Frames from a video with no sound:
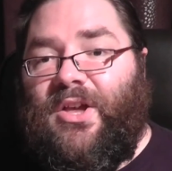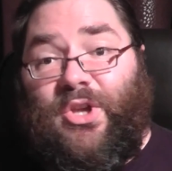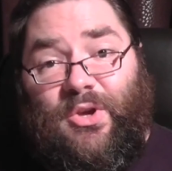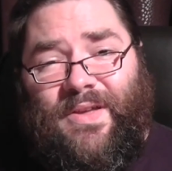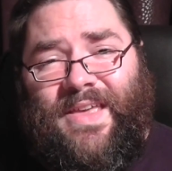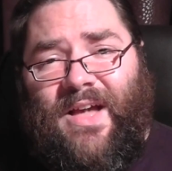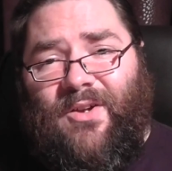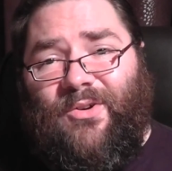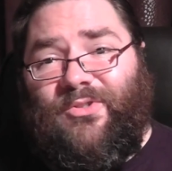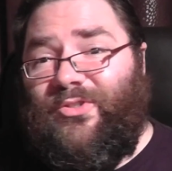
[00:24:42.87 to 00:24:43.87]
you can get
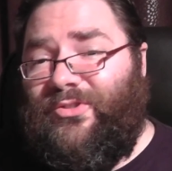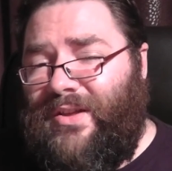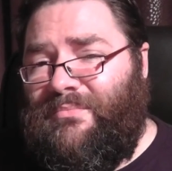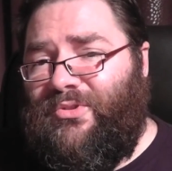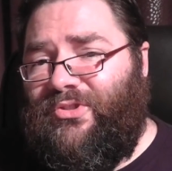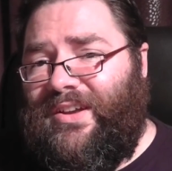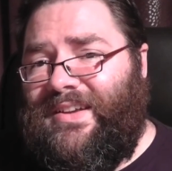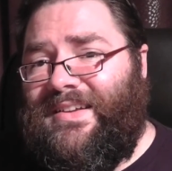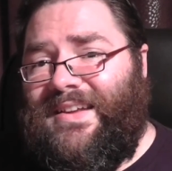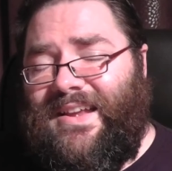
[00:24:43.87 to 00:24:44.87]
along to Steam
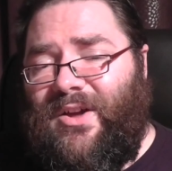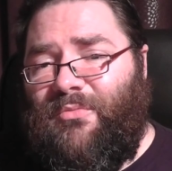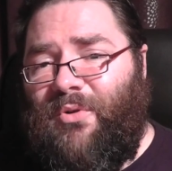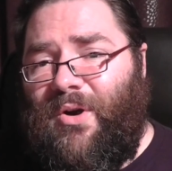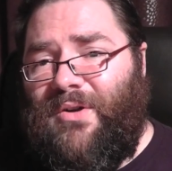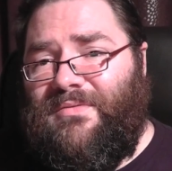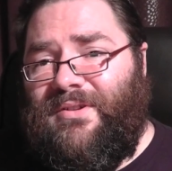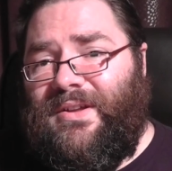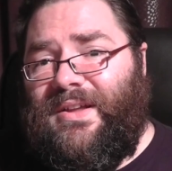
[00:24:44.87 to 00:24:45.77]
Machine in Elm Grove,